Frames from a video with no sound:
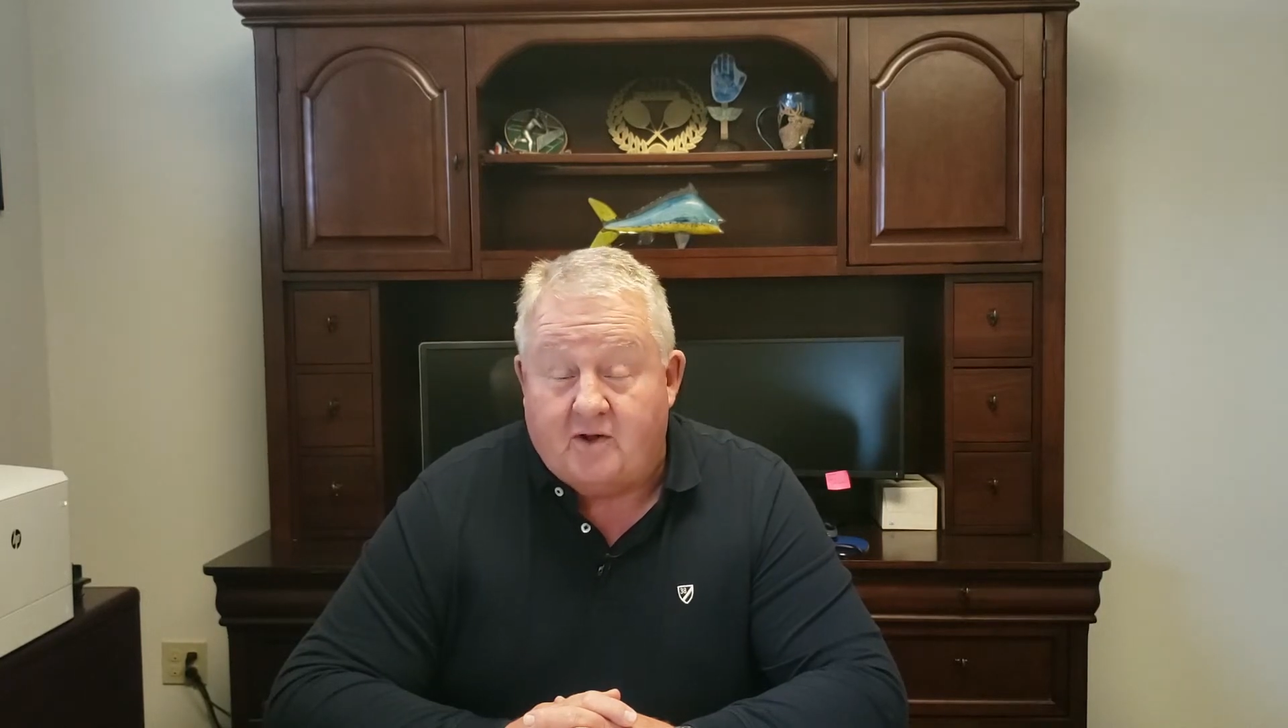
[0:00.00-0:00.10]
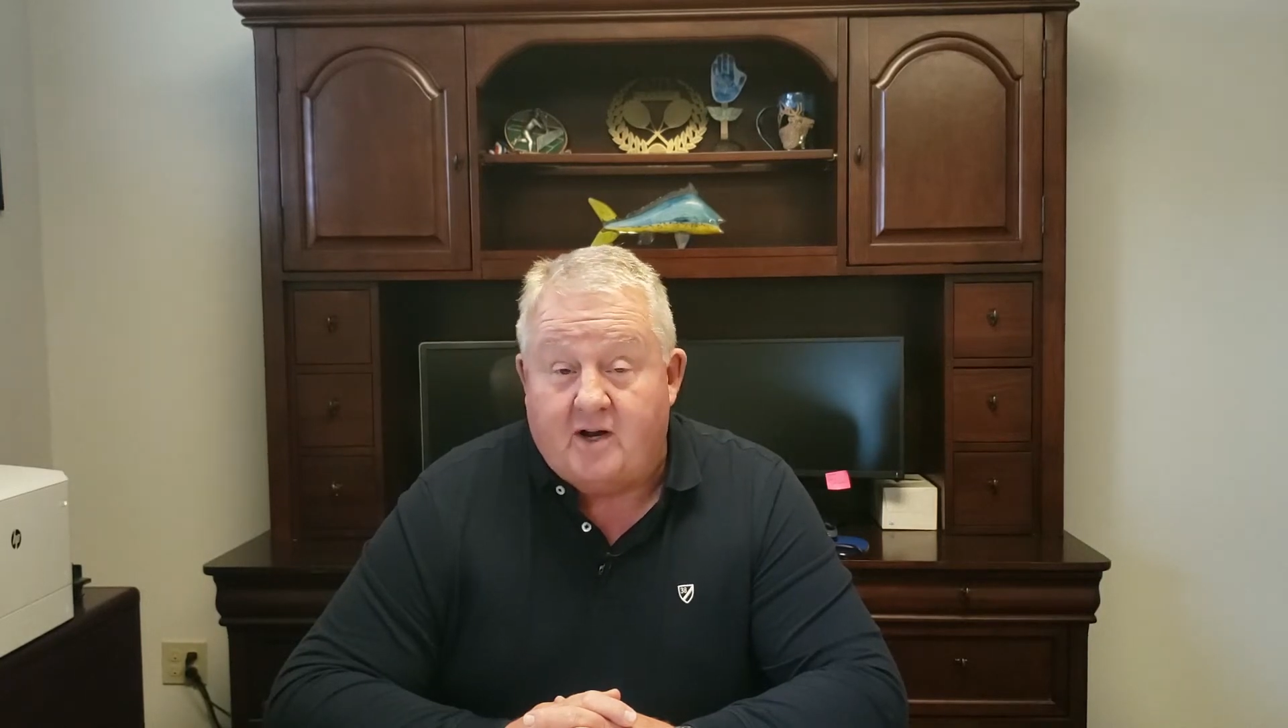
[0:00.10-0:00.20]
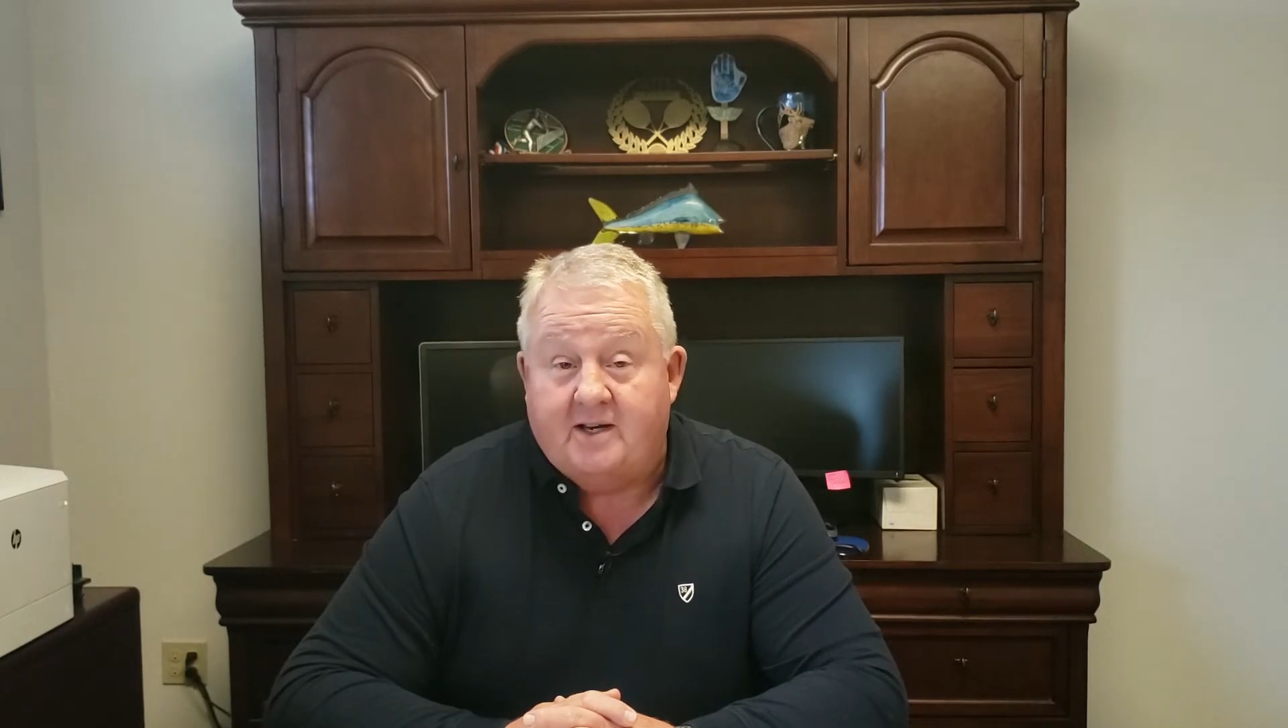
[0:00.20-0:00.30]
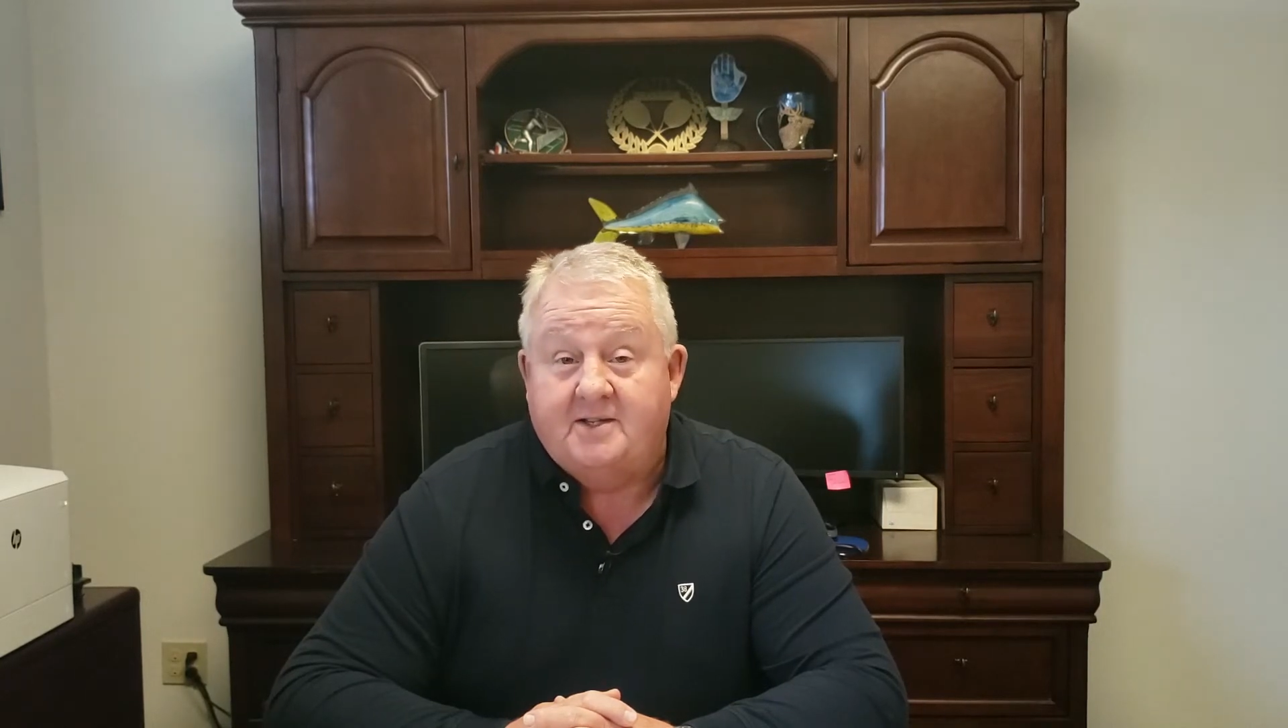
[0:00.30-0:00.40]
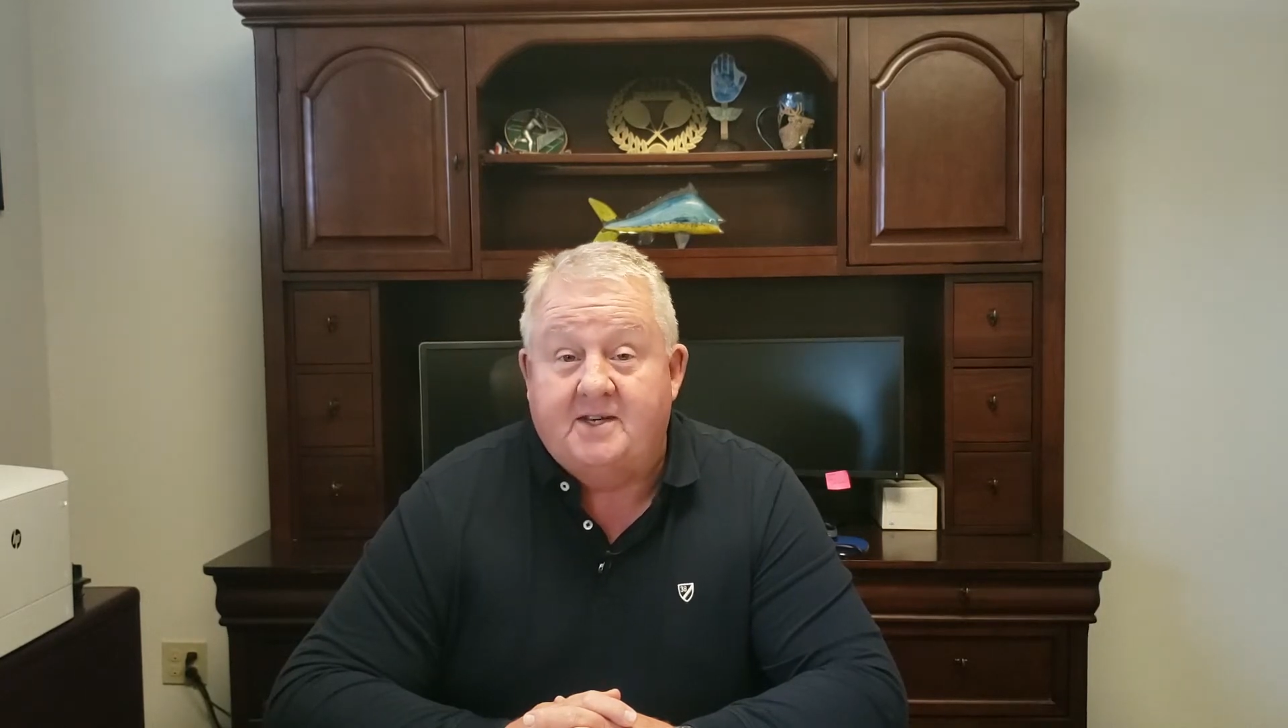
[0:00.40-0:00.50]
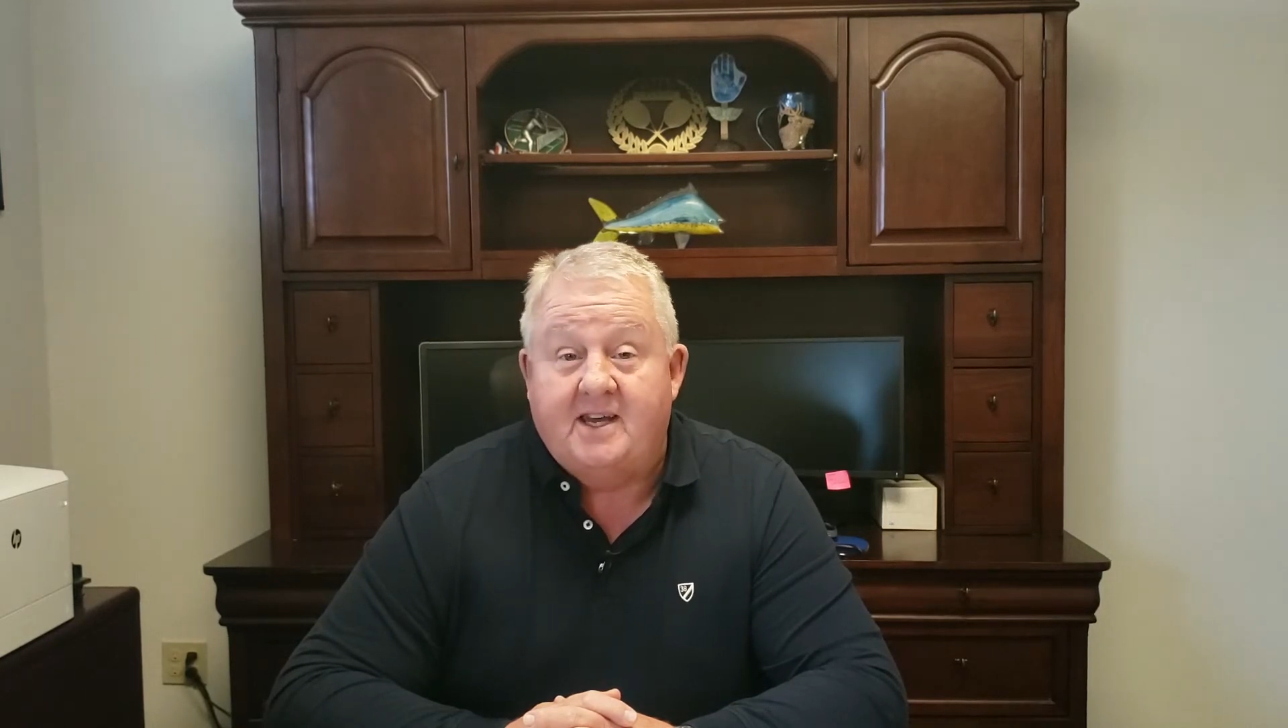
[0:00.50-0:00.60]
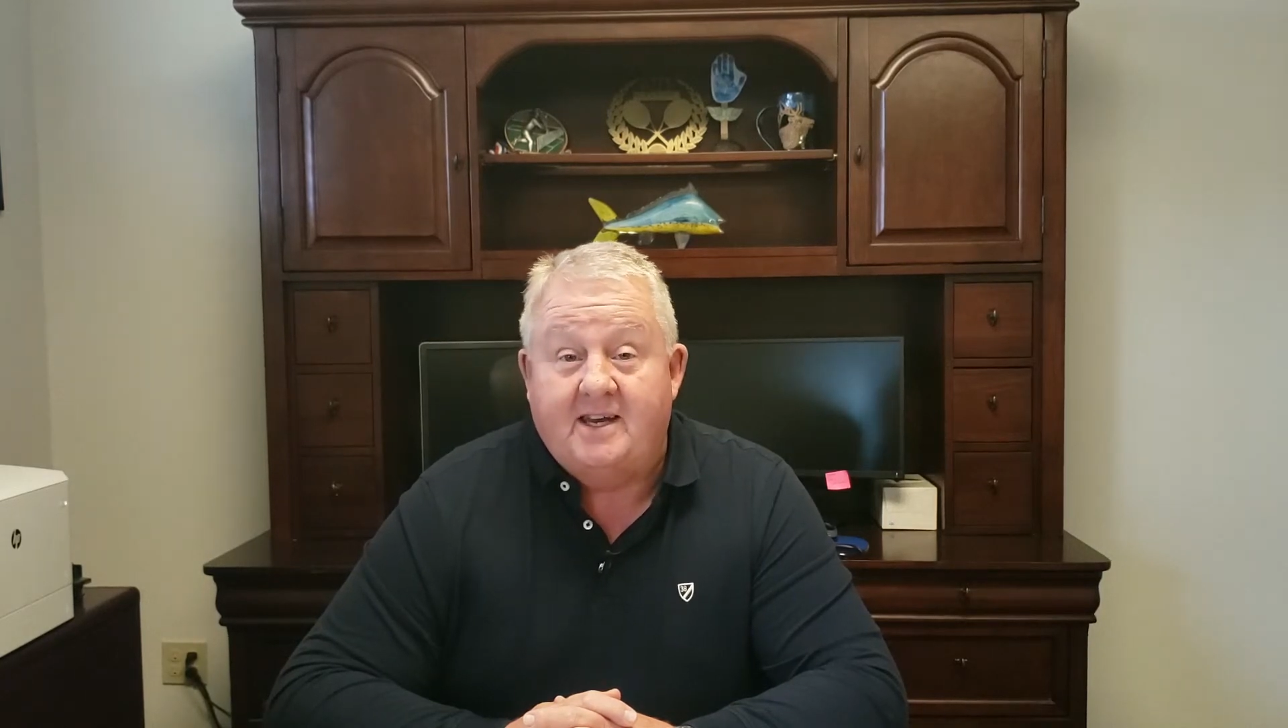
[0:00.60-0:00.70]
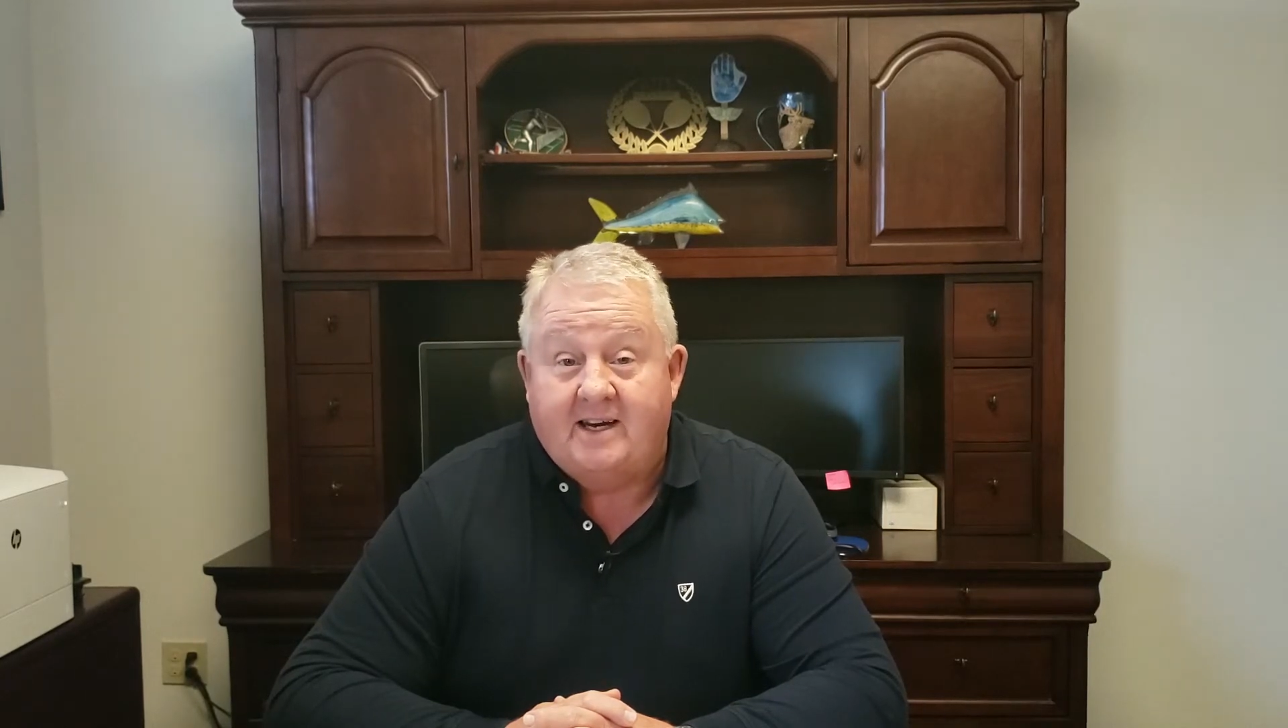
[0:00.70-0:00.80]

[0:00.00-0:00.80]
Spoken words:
honesty and